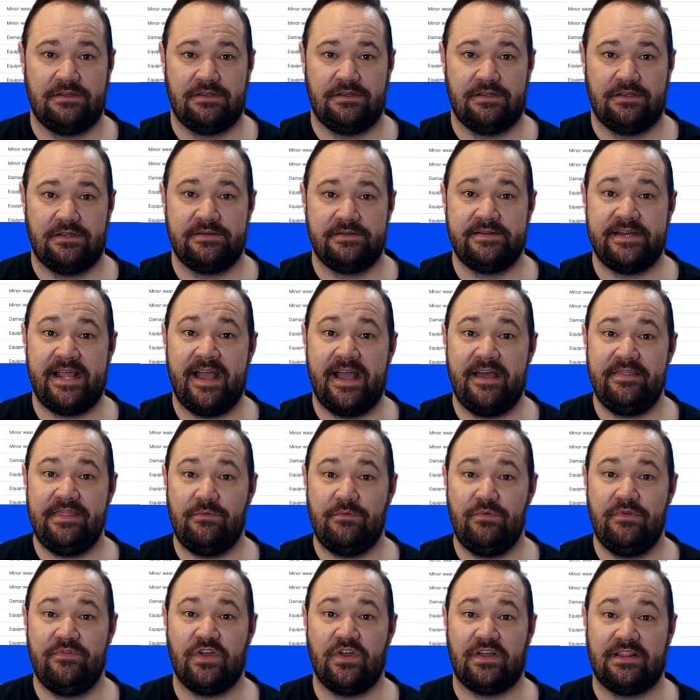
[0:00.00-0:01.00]
Now that
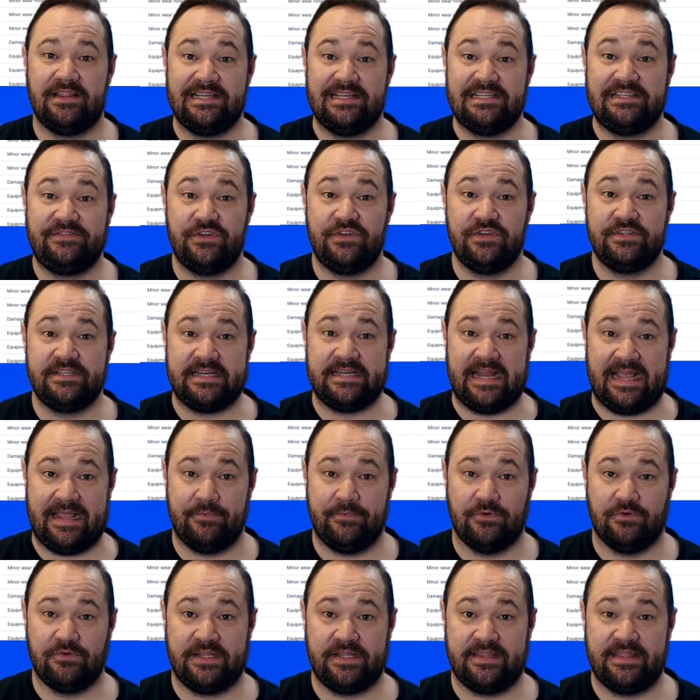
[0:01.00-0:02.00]
we've got list views
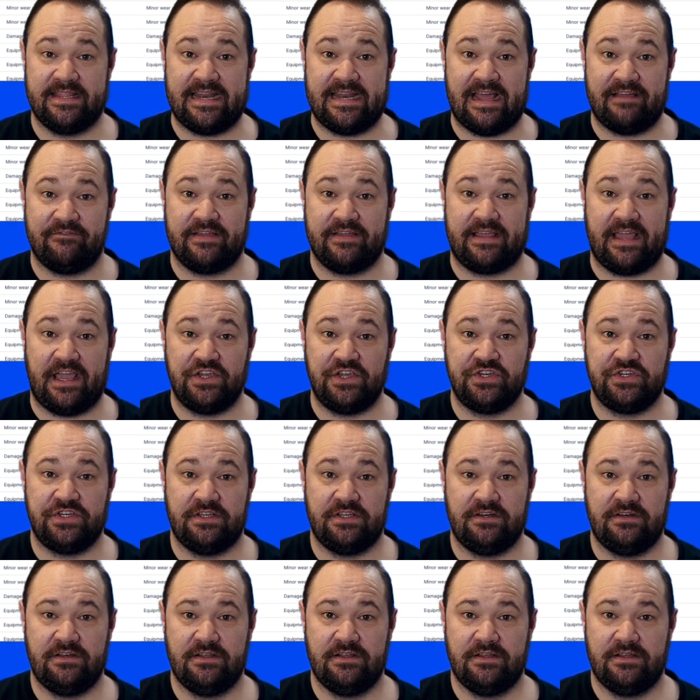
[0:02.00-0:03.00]
enabled in the
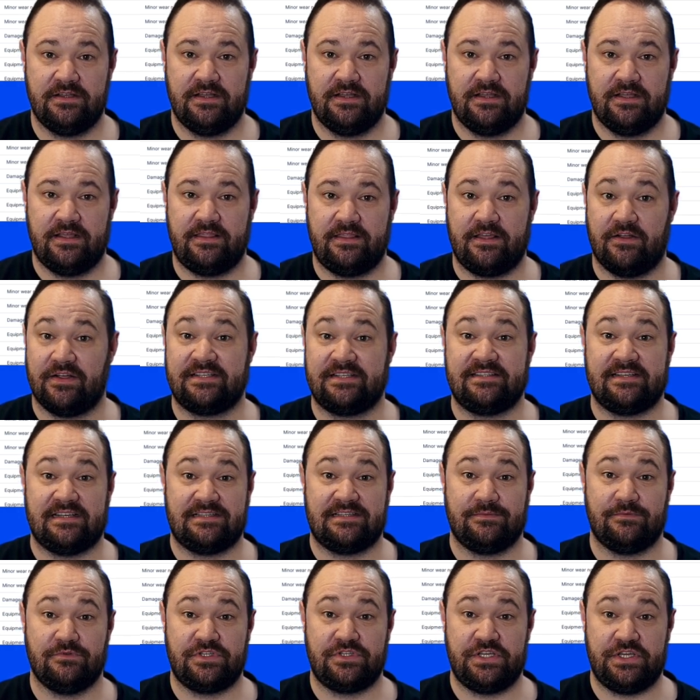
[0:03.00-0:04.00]
navigation, they're
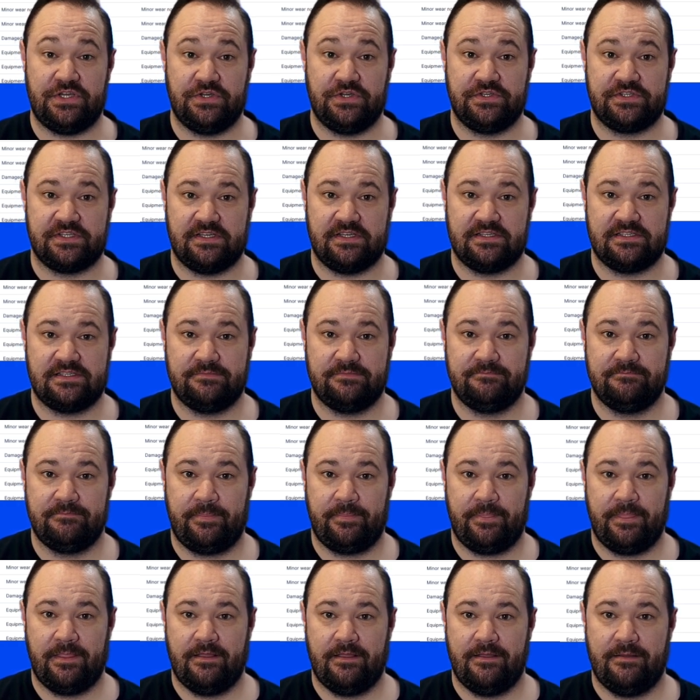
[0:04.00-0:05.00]
accessible to users.
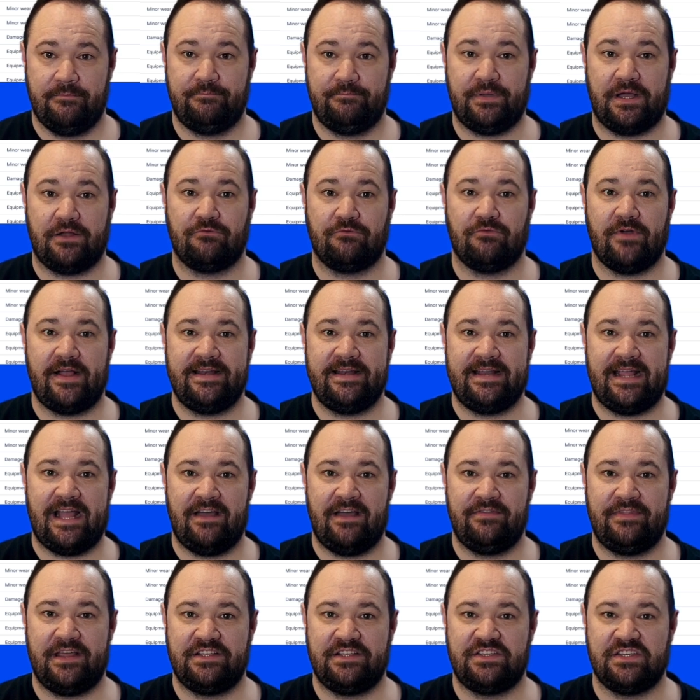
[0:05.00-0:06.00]
But right
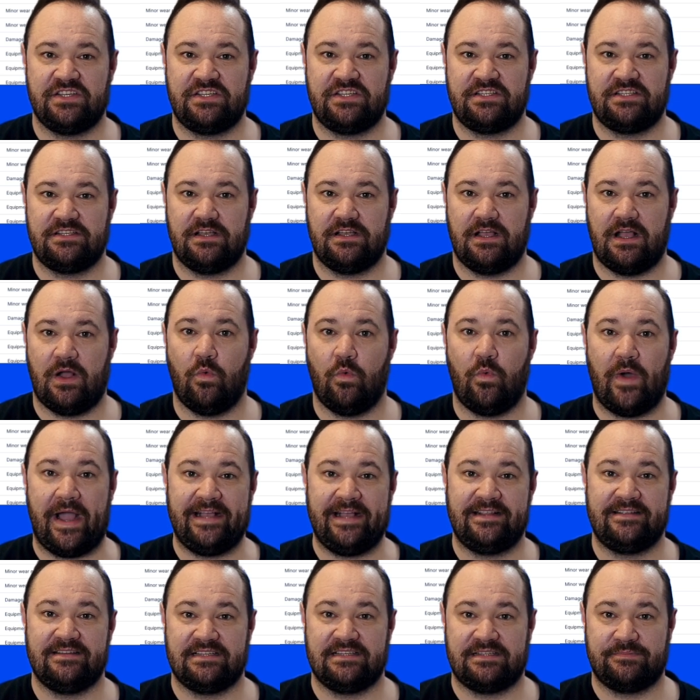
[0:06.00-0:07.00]
now, they're just a way
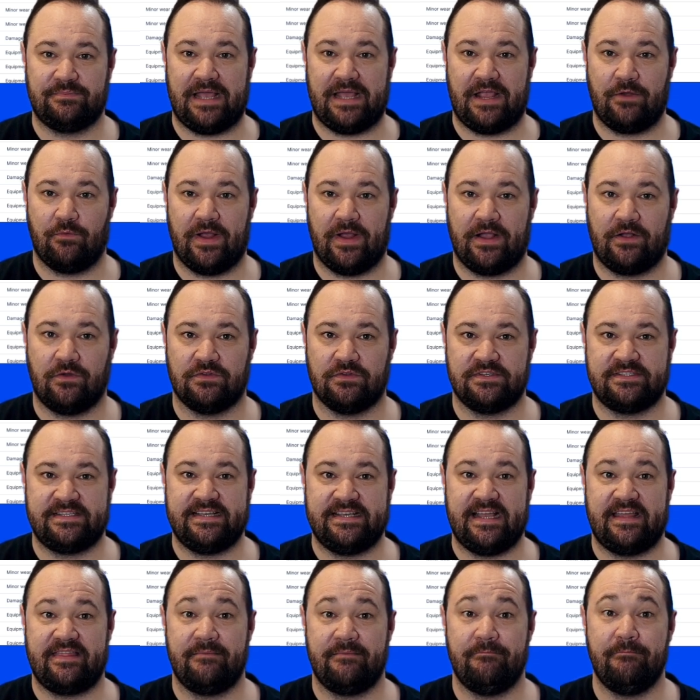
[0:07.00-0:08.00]
to display records. To
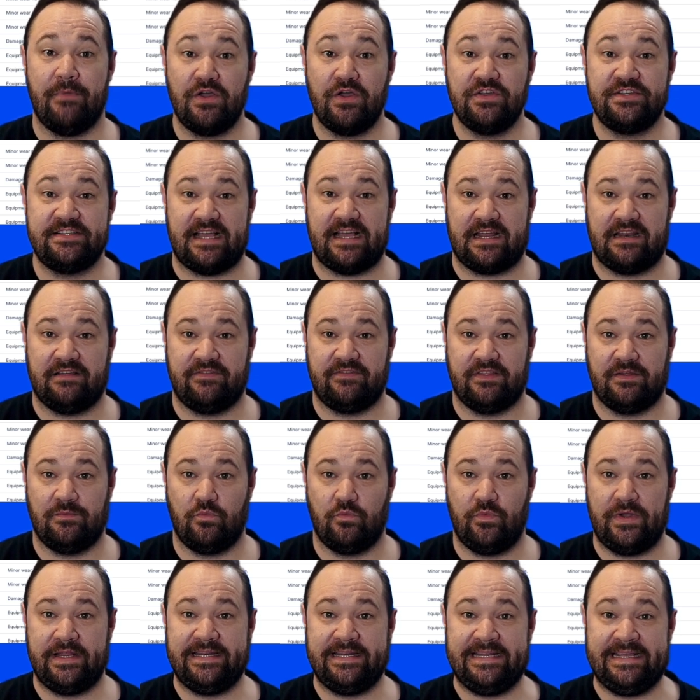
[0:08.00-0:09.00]
get the most out of them,
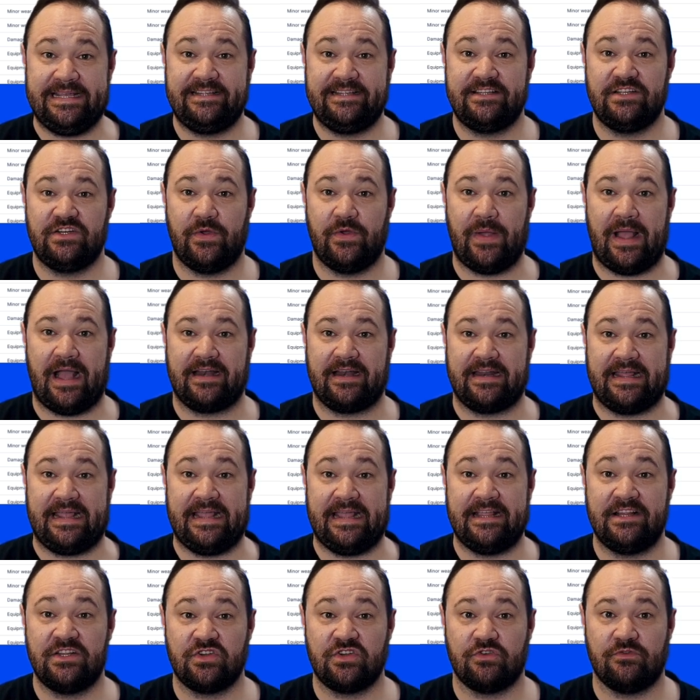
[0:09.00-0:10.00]
we need to know how to
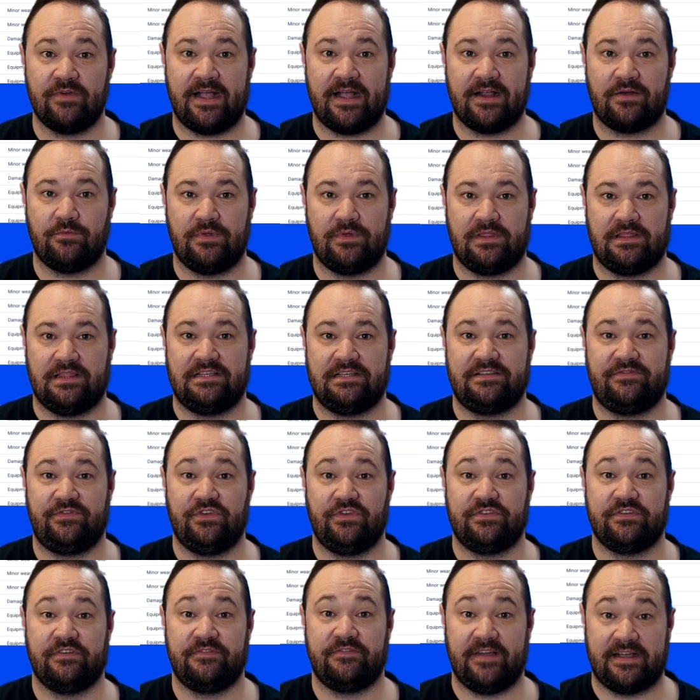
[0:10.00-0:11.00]
interact with list
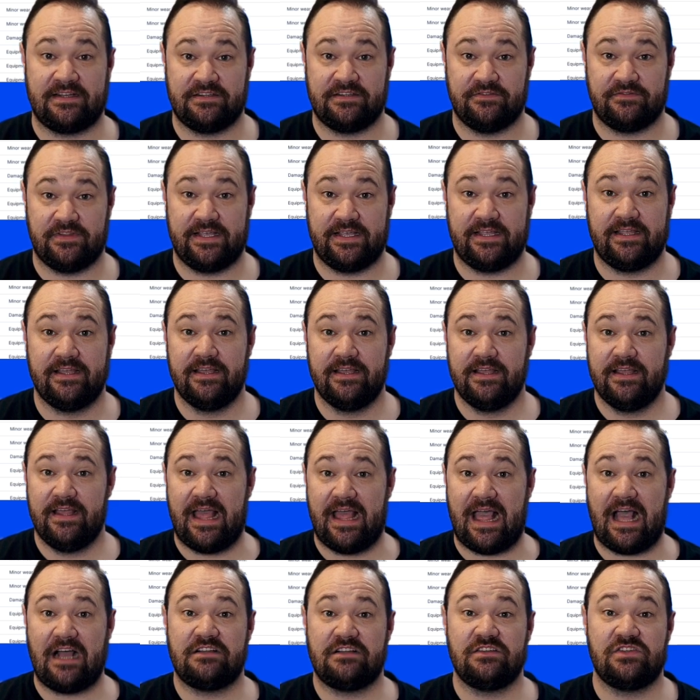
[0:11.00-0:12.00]
views effectively,
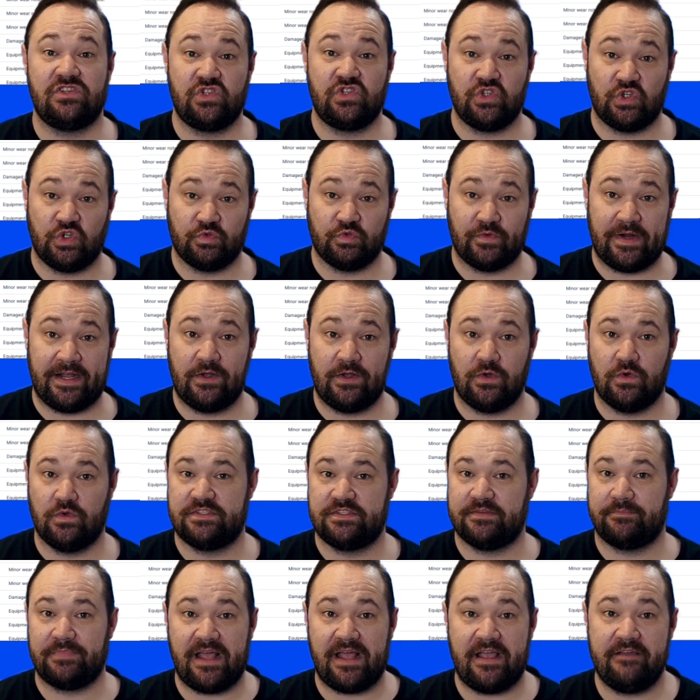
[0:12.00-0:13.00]
how to sort
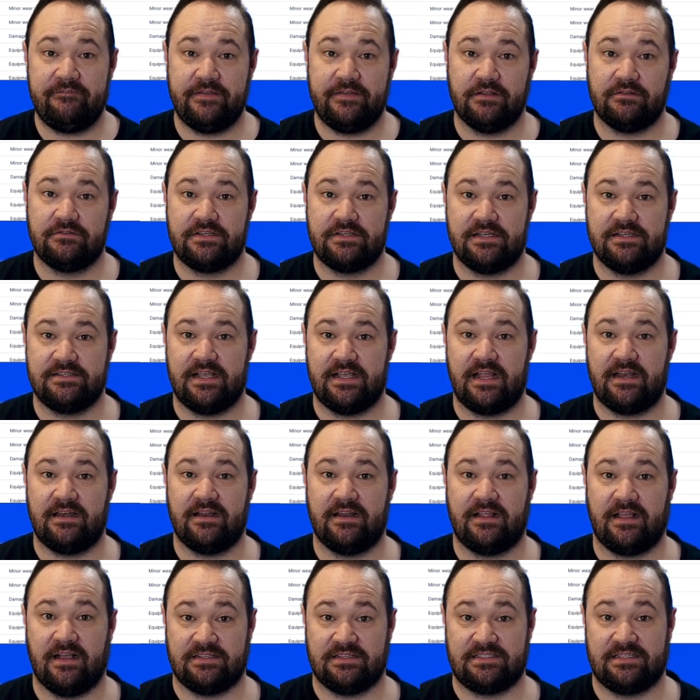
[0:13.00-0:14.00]
records, apply filters,
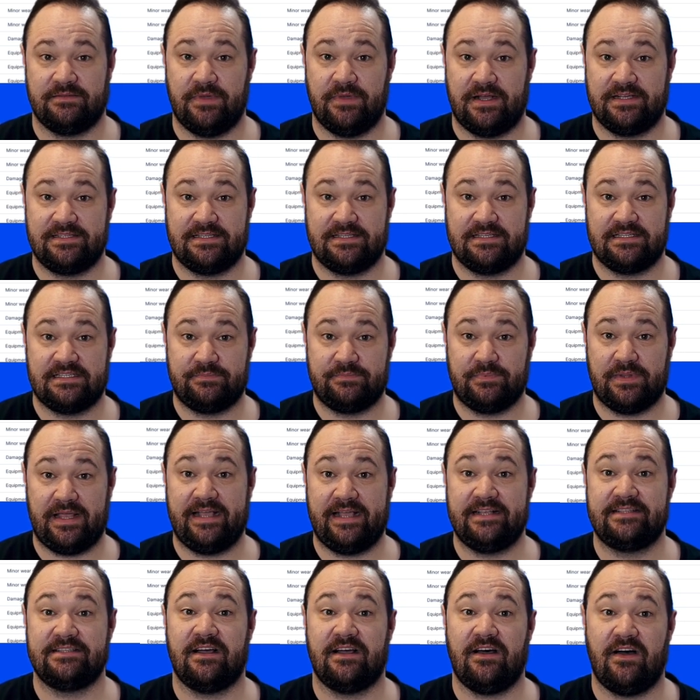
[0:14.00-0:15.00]
and customize the
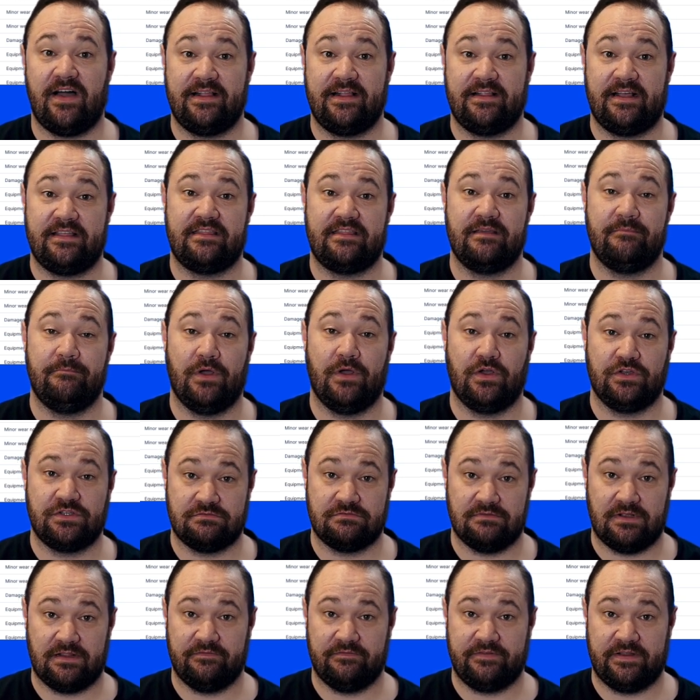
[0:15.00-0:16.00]
display to highlight the most
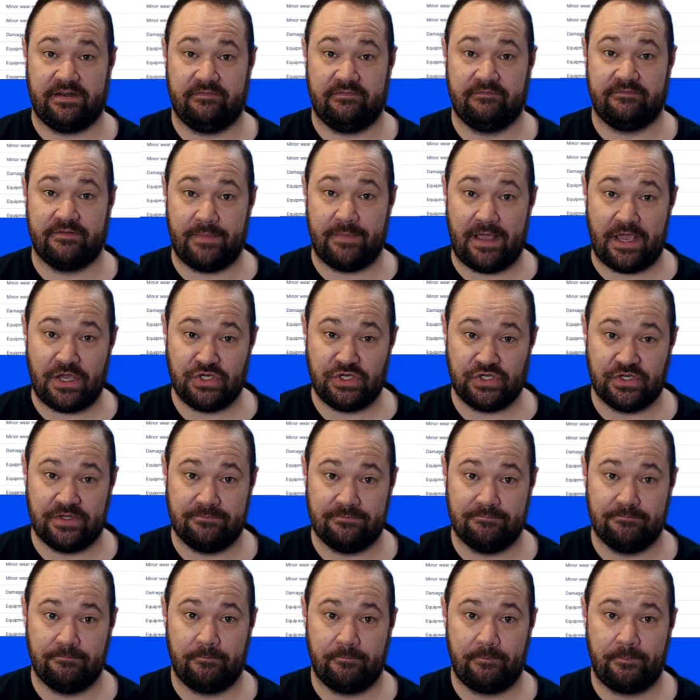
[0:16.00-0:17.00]
relevant
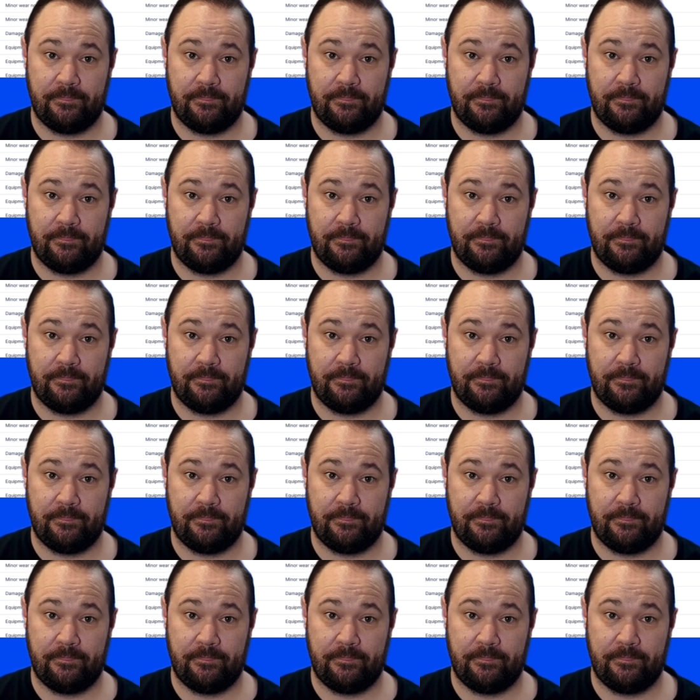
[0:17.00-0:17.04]
information.